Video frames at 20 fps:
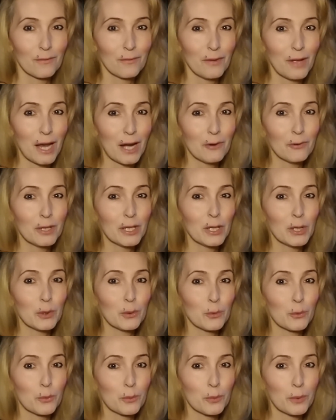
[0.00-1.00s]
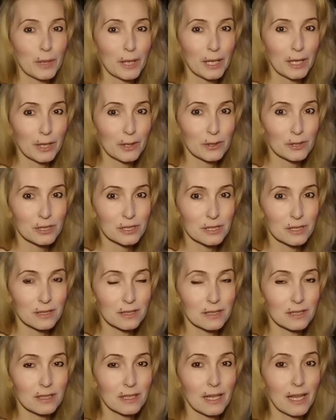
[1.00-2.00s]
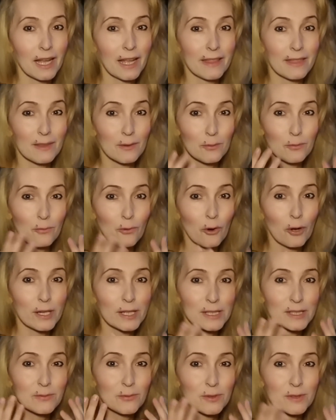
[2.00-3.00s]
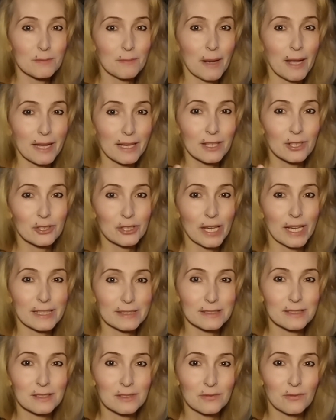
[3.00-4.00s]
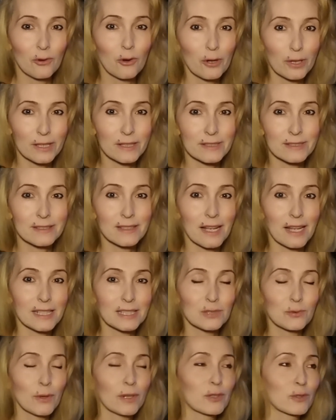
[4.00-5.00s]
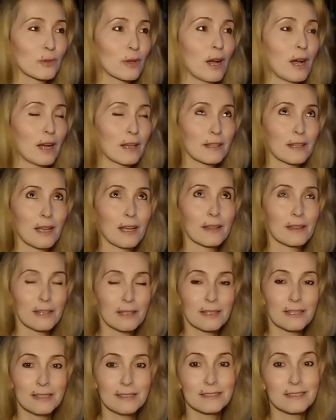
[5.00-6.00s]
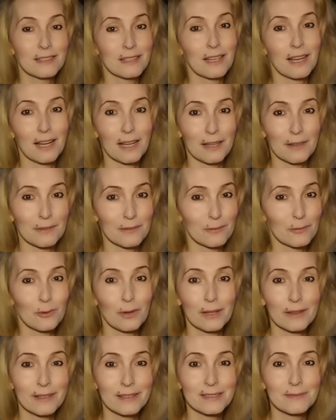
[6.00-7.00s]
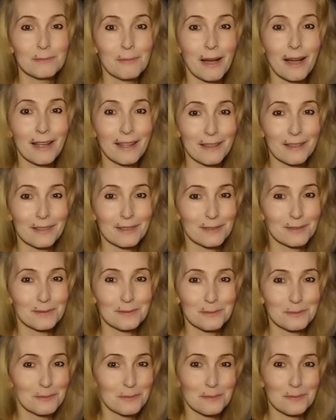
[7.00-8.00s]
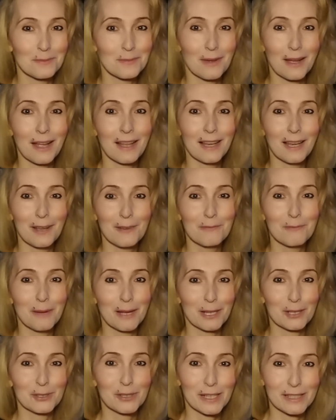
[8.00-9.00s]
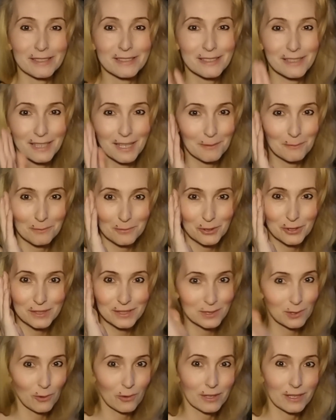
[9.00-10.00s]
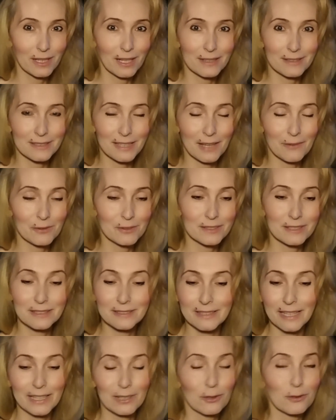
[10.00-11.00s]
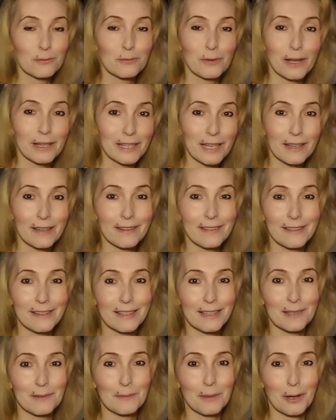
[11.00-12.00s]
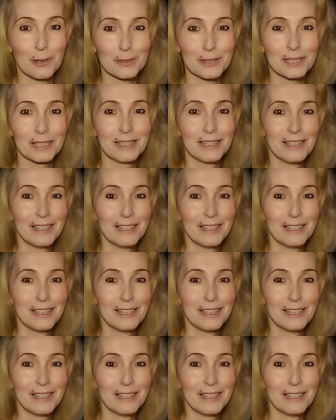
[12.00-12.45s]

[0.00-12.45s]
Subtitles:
Very weird. And the voice was Michael Jackson's voice. I swear to God, I think he's alive. Well, I love Michael Jackson, and I'm just going nuts ever since. I don't find anything about